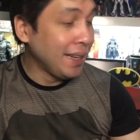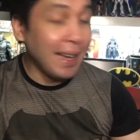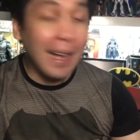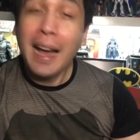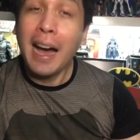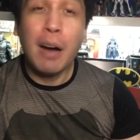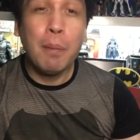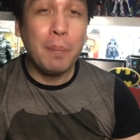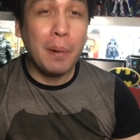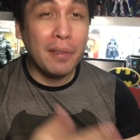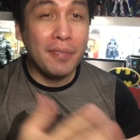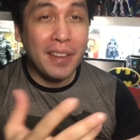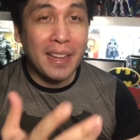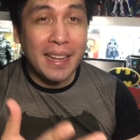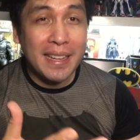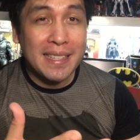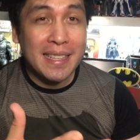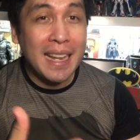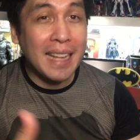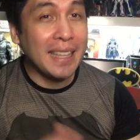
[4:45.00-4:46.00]
How
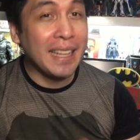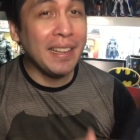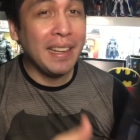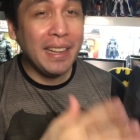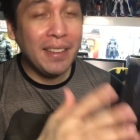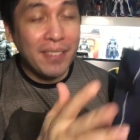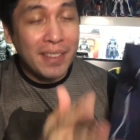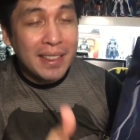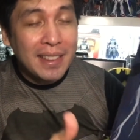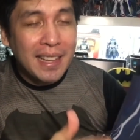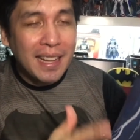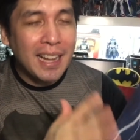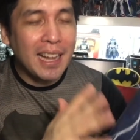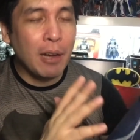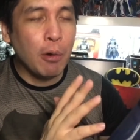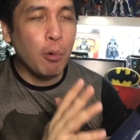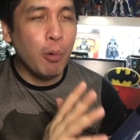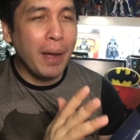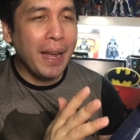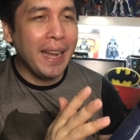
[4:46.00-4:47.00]
perfect is that? Even the
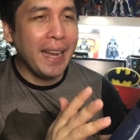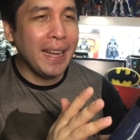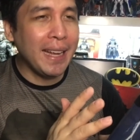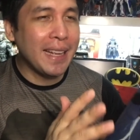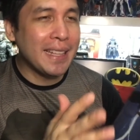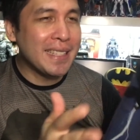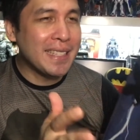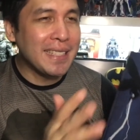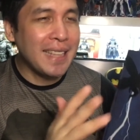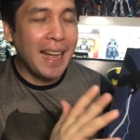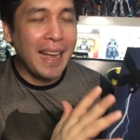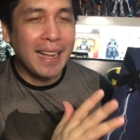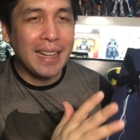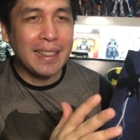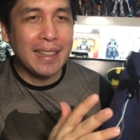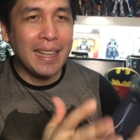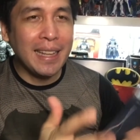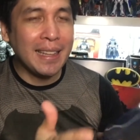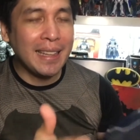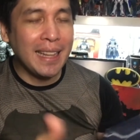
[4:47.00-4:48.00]
way it's
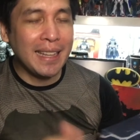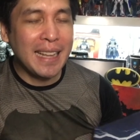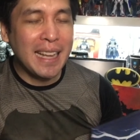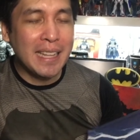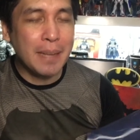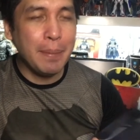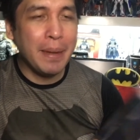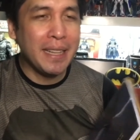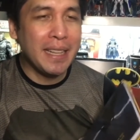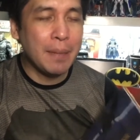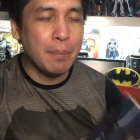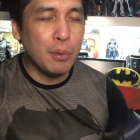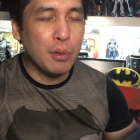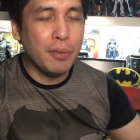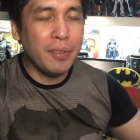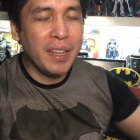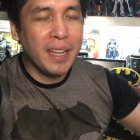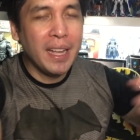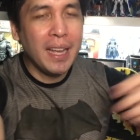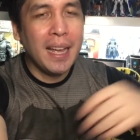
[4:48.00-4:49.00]
styled in that animated
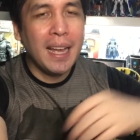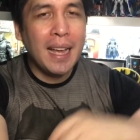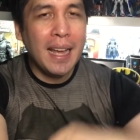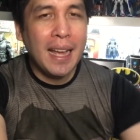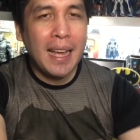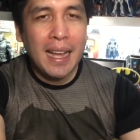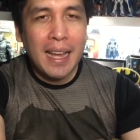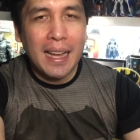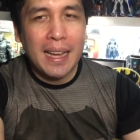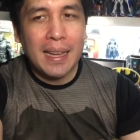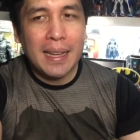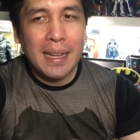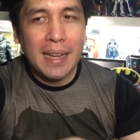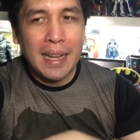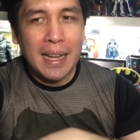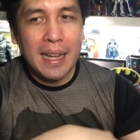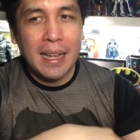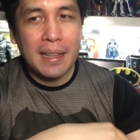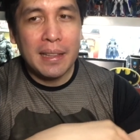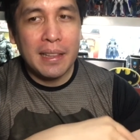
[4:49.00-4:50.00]
movie,
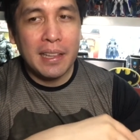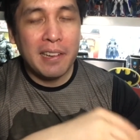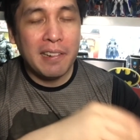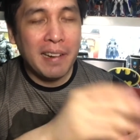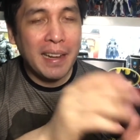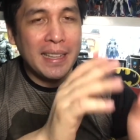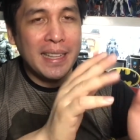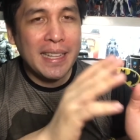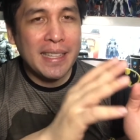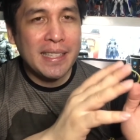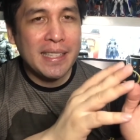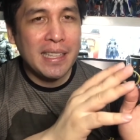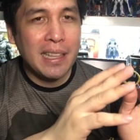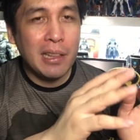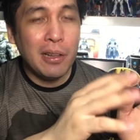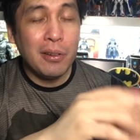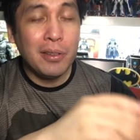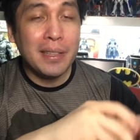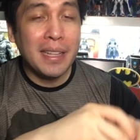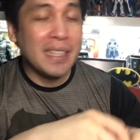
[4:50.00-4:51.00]
the credits
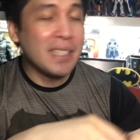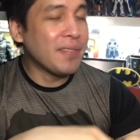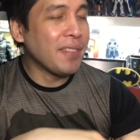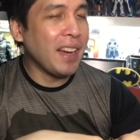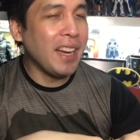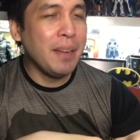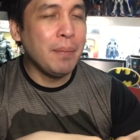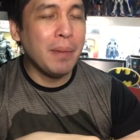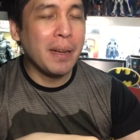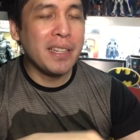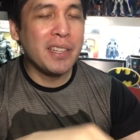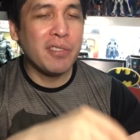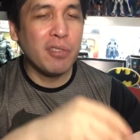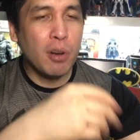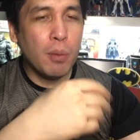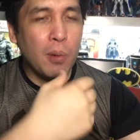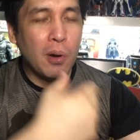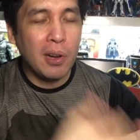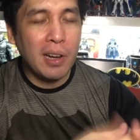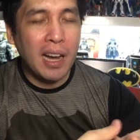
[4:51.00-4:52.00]
alone, it's very much
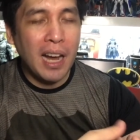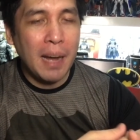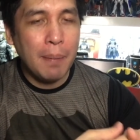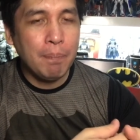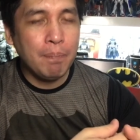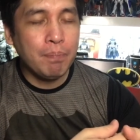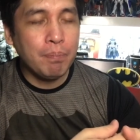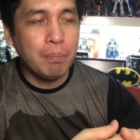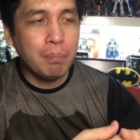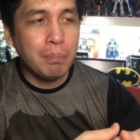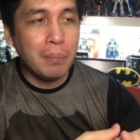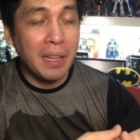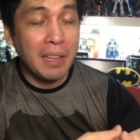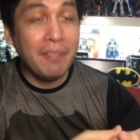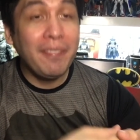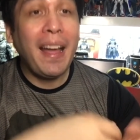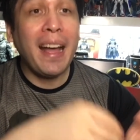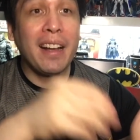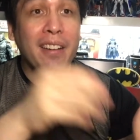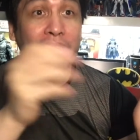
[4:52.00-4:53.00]
Robocop. In
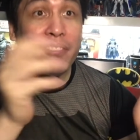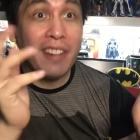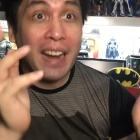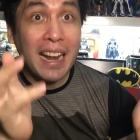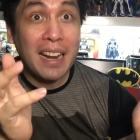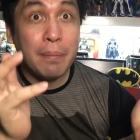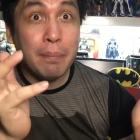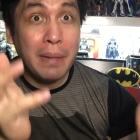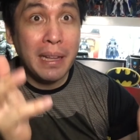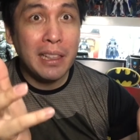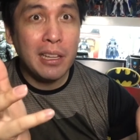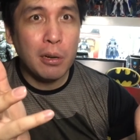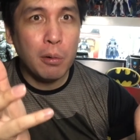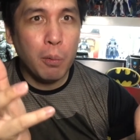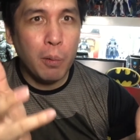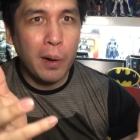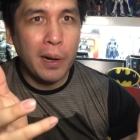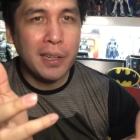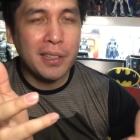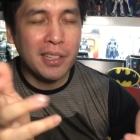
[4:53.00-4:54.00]
fact, Frank Miller
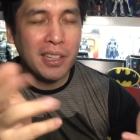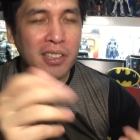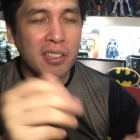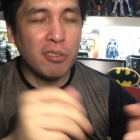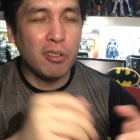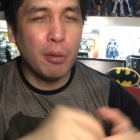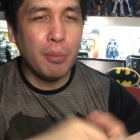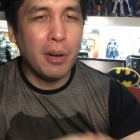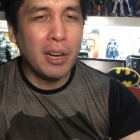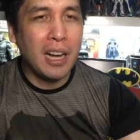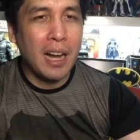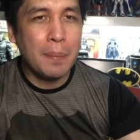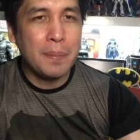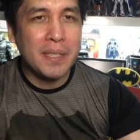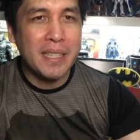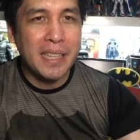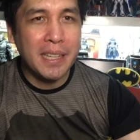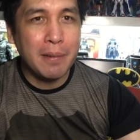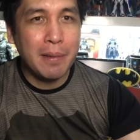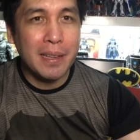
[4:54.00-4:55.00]
worked on the Robocop
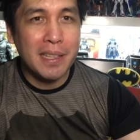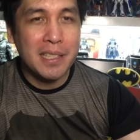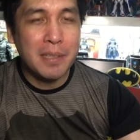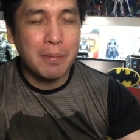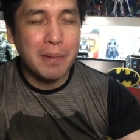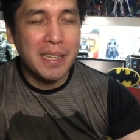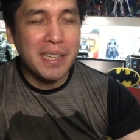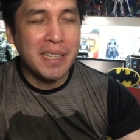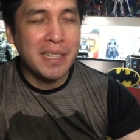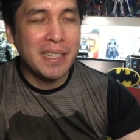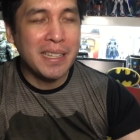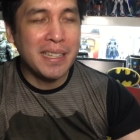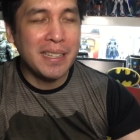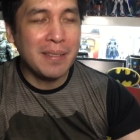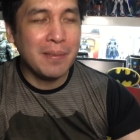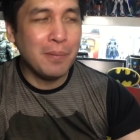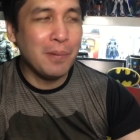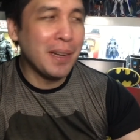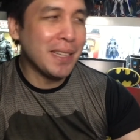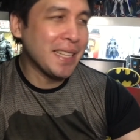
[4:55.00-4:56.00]
sequels, which
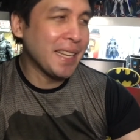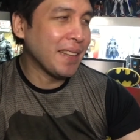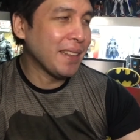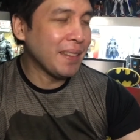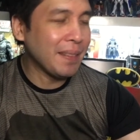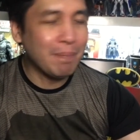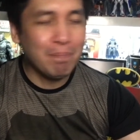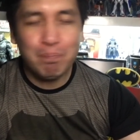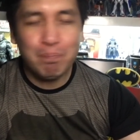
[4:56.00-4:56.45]
wasn't